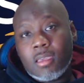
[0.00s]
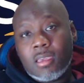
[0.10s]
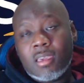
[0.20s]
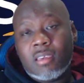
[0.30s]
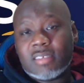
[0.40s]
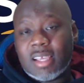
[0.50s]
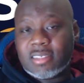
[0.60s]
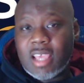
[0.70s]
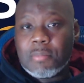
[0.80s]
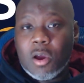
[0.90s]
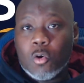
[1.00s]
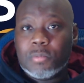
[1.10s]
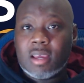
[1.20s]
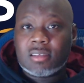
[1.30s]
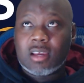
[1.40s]
if like say my
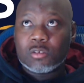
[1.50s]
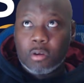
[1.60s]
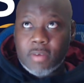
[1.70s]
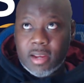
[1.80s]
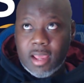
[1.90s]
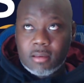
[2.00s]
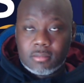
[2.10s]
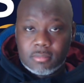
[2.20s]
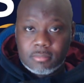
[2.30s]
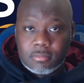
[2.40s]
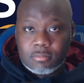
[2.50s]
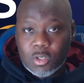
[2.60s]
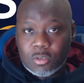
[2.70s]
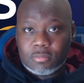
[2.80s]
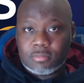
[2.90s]
OBS cuts off right now,
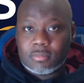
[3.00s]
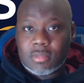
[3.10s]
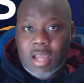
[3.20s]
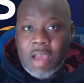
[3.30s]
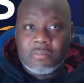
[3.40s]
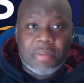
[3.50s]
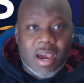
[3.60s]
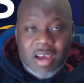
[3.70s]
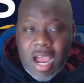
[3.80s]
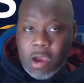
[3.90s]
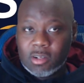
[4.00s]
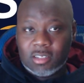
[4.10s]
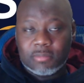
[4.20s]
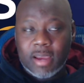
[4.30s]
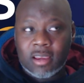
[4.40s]
boom, I have a power outage,
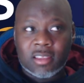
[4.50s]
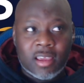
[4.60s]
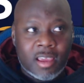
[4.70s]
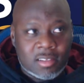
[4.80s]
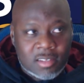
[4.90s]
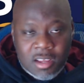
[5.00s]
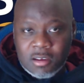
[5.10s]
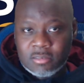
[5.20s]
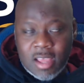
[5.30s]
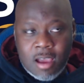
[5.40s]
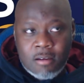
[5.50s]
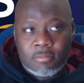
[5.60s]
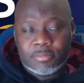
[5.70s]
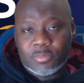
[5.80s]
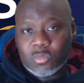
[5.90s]
my internet goes out,
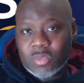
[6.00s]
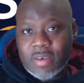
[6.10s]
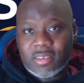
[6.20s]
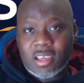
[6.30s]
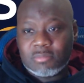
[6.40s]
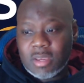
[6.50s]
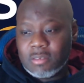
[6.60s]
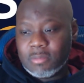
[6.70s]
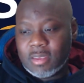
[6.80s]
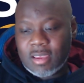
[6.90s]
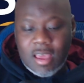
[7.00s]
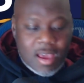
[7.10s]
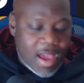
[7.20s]
whatever the case might be. I